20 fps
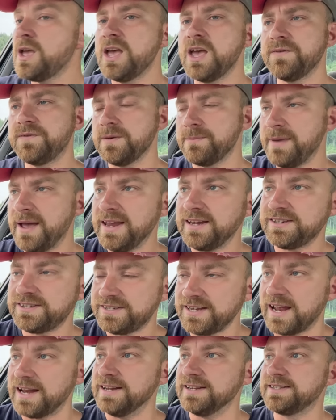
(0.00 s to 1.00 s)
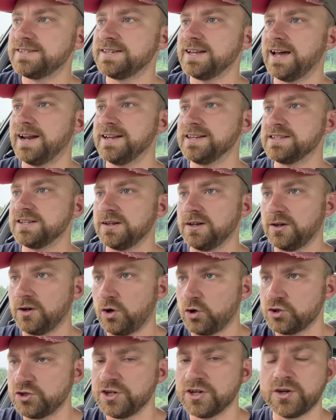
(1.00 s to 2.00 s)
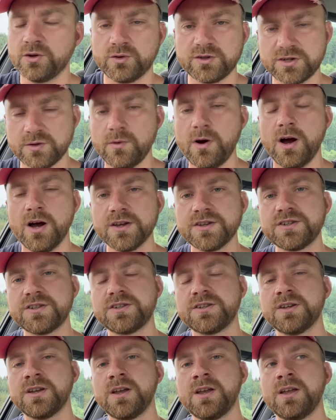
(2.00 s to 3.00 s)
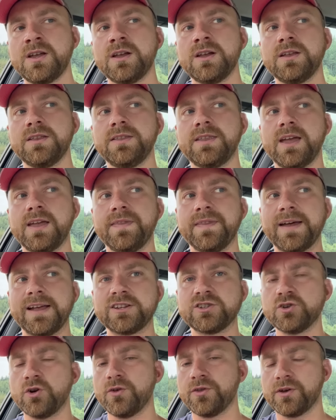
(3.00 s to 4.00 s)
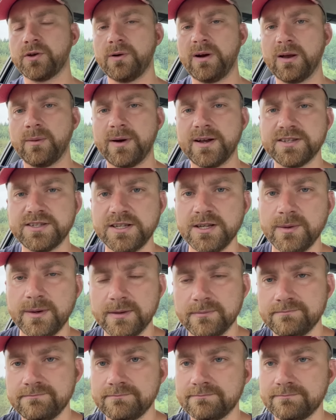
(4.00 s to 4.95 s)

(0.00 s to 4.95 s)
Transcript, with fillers: If it makes sense and it's logical to us, then that's not the correct way to do it